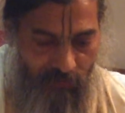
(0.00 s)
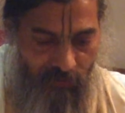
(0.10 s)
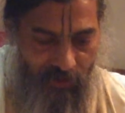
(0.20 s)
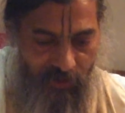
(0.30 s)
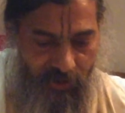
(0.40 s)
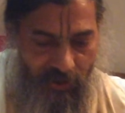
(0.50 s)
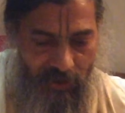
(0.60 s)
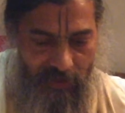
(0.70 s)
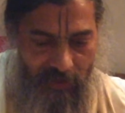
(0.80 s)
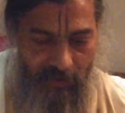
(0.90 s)
Vishishya
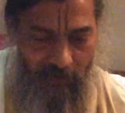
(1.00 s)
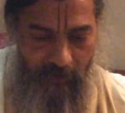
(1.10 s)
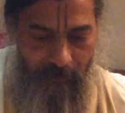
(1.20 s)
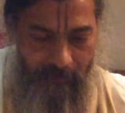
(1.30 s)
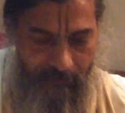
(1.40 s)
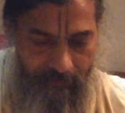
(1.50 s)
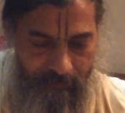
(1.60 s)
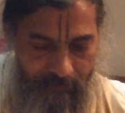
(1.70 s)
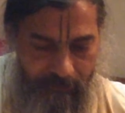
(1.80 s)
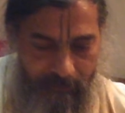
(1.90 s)
Likhyate.
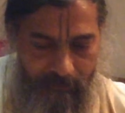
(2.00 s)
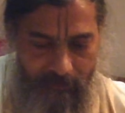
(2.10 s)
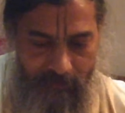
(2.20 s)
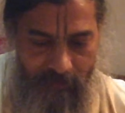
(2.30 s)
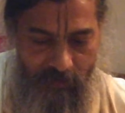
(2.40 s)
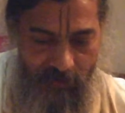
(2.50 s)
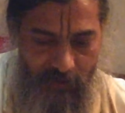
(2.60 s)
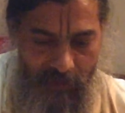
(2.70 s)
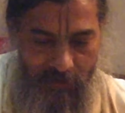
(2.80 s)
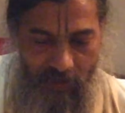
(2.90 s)
So he
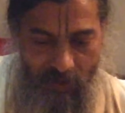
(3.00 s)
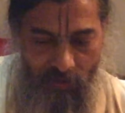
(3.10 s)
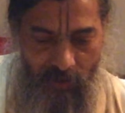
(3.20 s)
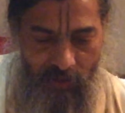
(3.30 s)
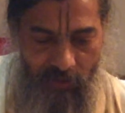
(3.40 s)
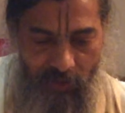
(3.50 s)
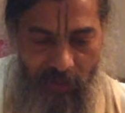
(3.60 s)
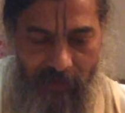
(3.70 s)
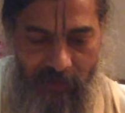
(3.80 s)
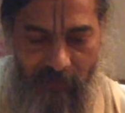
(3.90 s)
says, now I
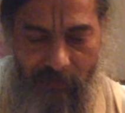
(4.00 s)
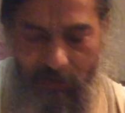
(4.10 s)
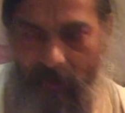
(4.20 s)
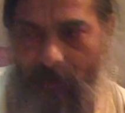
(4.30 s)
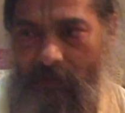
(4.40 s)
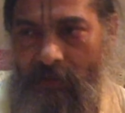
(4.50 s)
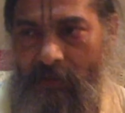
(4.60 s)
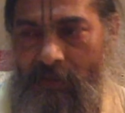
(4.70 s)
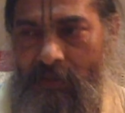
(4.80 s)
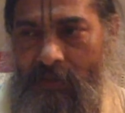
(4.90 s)
write something
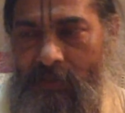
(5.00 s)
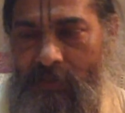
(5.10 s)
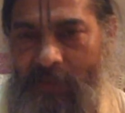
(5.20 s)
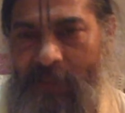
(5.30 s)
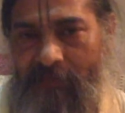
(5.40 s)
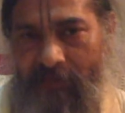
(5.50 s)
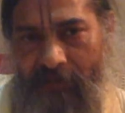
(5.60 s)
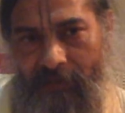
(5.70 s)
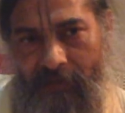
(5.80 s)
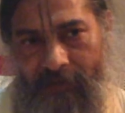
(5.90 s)

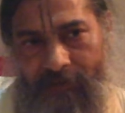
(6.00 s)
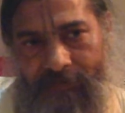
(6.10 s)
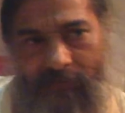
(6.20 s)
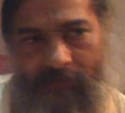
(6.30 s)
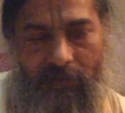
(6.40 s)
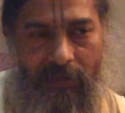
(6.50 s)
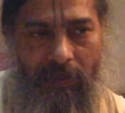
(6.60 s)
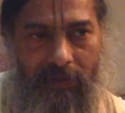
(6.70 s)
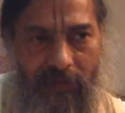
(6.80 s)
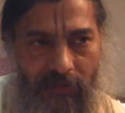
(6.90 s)
specific
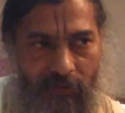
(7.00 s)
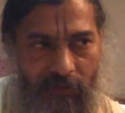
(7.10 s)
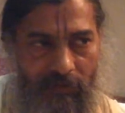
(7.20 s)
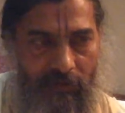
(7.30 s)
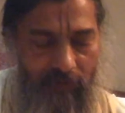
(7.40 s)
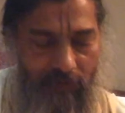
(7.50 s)
related to this.